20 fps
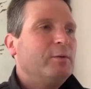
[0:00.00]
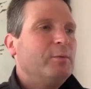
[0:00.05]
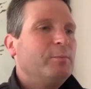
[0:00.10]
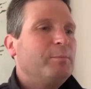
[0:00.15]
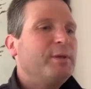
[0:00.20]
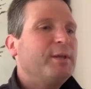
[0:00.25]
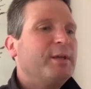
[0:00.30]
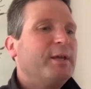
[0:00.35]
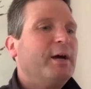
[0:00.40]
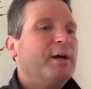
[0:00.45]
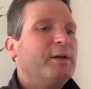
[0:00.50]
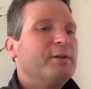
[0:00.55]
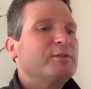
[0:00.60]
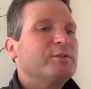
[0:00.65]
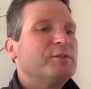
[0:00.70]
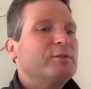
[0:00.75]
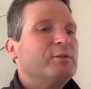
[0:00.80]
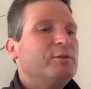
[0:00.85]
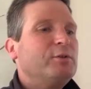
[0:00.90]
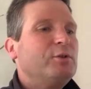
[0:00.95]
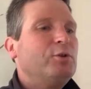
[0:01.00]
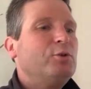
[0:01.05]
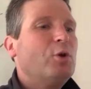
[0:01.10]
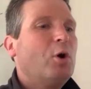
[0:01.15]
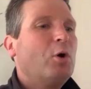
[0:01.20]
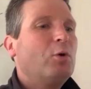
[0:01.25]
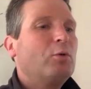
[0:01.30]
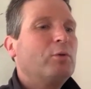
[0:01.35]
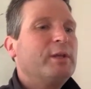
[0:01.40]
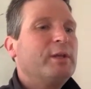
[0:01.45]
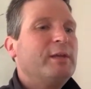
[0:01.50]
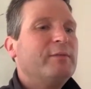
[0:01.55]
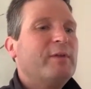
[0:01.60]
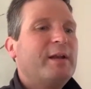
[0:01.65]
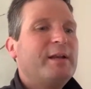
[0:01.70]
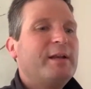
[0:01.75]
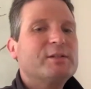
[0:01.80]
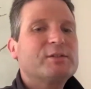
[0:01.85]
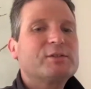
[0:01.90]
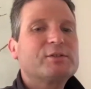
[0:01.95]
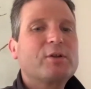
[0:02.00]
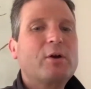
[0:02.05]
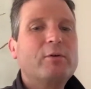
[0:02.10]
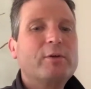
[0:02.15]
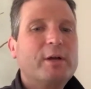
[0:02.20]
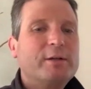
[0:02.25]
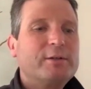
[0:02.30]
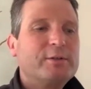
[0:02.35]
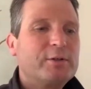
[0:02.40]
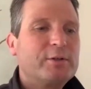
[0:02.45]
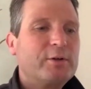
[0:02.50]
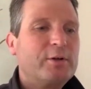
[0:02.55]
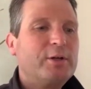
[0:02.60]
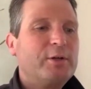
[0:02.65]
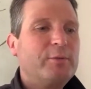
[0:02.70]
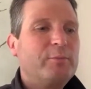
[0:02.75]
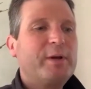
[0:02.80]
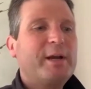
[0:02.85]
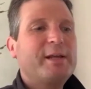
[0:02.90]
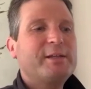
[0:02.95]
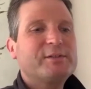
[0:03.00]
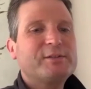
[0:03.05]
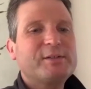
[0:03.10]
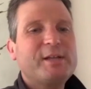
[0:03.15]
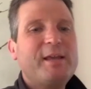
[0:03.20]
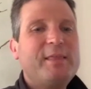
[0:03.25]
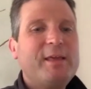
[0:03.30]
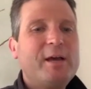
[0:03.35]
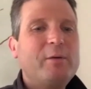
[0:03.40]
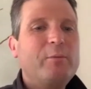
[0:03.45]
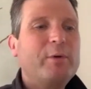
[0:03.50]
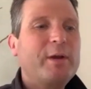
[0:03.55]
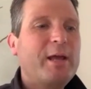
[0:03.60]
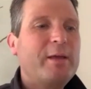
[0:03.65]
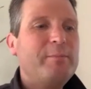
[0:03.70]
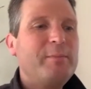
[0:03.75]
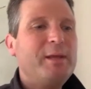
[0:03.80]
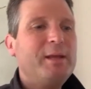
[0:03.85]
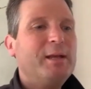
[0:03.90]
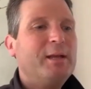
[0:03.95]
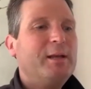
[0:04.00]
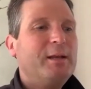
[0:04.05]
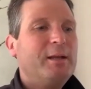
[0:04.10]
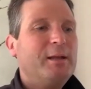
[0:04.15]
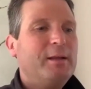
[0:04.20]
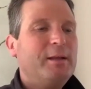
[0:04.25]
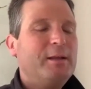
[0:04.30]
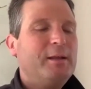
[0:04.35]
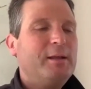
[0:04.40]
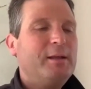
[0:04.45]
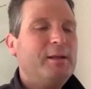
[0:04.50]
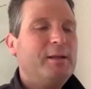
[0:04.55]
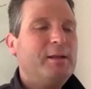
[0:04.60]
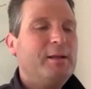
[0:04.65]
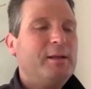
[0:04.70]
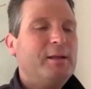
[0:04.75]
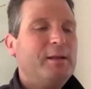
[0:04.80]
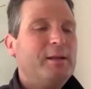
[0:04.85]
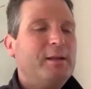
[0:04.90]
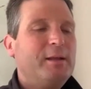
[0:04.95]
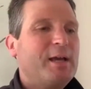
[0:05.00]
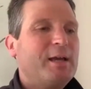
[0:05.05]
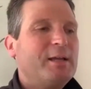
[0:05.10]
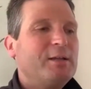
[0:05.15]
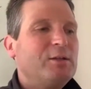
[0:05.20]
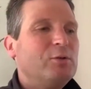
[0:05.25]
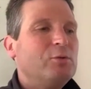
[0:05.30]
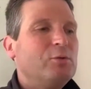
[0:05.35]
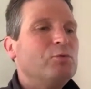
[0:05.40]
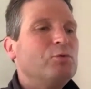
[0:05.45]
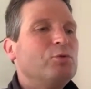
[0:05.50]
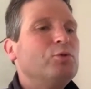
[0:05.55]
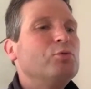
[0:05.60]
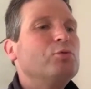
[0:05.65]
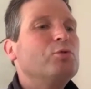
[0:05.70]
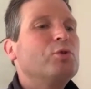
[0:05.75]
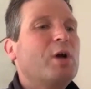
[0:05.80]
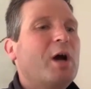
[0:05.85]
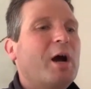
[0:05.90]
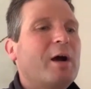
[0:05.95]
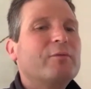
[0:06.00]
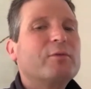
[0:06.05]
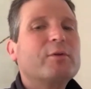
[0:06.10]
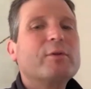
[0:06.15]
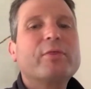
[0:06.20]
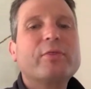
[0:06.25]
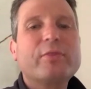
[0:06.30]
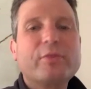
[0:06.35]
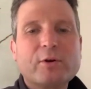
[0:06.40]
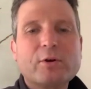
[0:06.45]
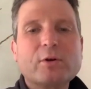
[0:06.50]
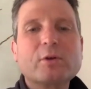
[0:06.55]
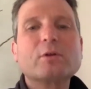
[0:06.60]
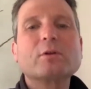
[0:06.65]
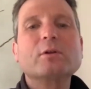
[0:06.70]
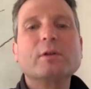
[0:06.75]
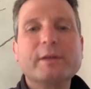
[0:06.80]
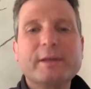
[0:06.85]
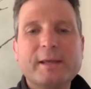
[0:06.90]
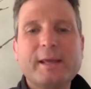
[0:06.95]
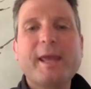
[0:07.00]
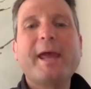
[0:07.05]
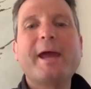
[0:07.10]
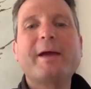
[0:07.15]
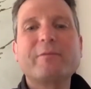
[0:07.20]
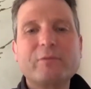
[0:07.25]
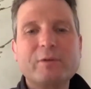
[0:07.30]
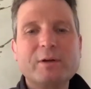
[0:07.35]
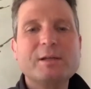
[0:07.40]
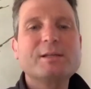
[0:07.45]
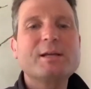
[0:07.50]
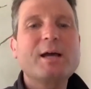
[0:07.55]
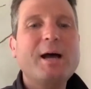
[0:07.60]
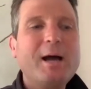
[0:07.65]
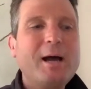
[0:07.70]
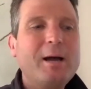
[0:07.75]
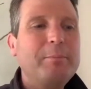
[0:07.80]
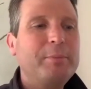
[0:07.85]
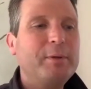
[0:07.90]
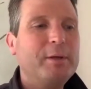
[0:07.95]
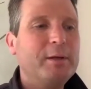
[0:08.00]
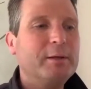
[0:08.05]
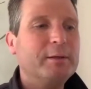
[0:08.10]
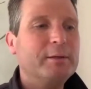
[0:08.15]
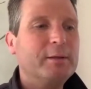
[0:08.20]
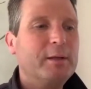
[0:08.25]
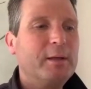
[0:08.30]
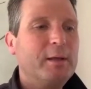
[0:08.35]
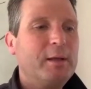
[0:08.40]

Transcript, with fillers: because you don't leave any stone unturned, and when I say that, what I mean it is that you covered thoroughly every topic,